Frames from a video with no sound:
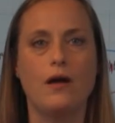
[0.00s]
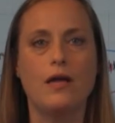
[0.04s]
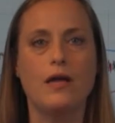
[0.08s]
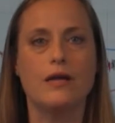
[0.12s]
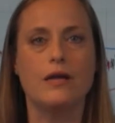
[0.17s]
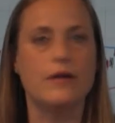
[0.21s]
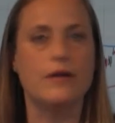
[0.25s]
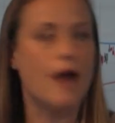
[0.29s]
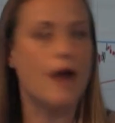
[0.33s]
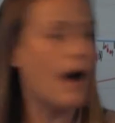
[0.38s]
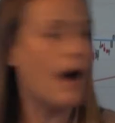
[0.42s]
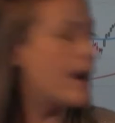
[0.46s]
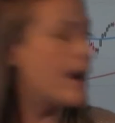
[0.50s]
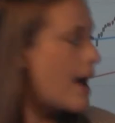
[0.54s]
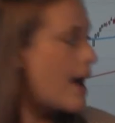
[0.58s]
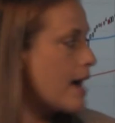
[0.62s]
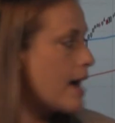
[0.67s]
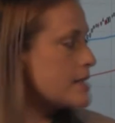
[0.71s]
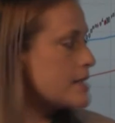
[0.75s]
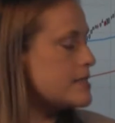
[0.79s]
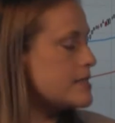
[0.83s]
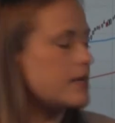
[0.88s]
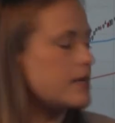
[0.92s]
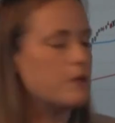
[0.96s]
not
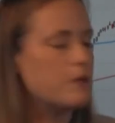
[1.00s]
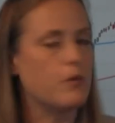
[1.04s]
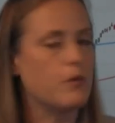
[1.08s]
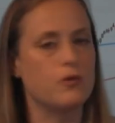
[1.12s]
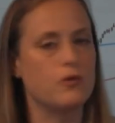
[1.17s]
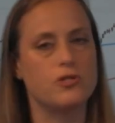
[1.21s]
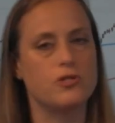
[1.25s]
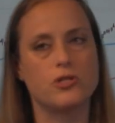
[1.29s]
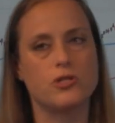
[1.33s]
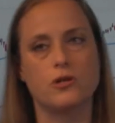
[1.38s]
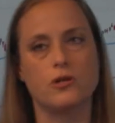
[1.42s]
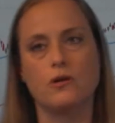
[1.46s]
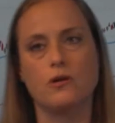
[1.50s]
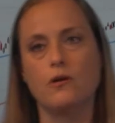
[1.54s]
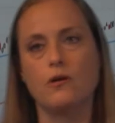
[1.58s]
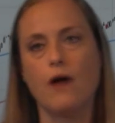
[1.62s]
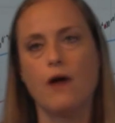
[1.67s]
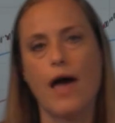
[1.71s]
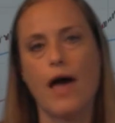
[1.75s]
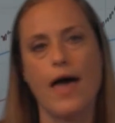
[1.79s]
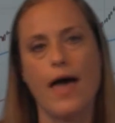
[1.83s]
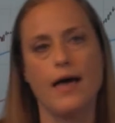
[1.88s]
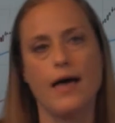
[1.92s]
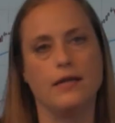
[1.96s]
acting emotional
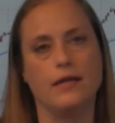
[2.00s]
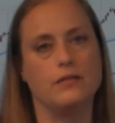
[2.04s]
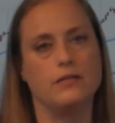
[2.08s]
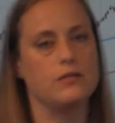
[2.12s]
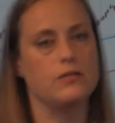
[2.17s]
and